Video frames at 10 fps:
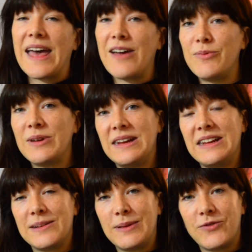Everybody
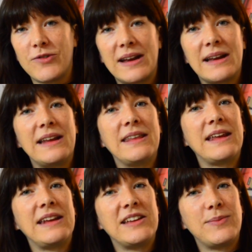needs to be friendly. They
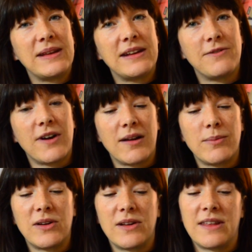need to be in an
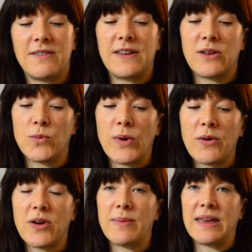environment that feels
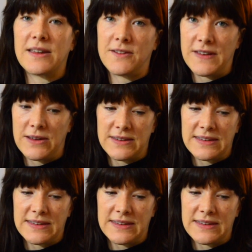welcoming and feels